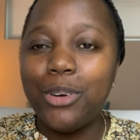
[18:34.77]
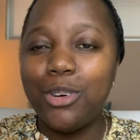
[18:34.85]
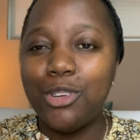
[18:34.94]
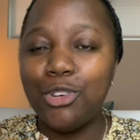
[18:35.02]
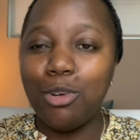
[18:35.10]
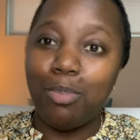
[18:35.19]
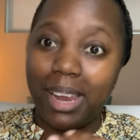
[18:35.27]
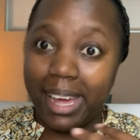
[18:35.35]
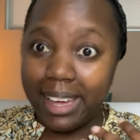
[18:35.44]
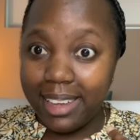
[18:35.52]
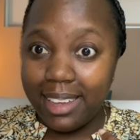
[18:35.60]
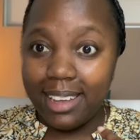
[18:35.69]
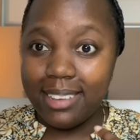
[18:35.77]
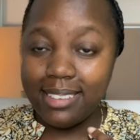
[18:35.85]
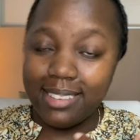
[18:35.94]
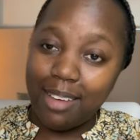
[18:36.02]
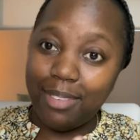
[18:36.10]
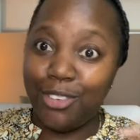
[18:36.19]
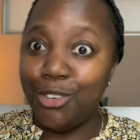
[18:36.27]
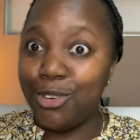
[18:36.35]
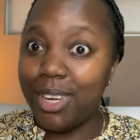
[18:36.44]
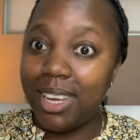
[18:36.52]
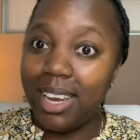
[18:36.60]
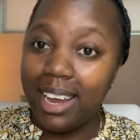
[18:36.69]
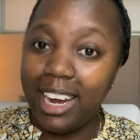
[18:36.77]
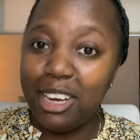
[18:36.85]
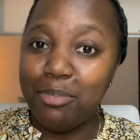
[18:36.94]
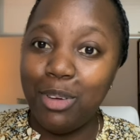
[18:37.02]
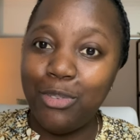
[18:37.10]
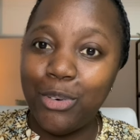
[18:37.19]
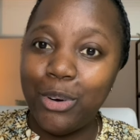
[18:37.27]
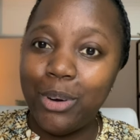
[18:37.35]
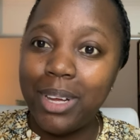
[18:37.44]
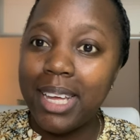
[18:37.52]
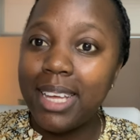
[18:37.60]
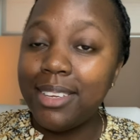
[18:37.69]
or stop liking stuff that you already liked before.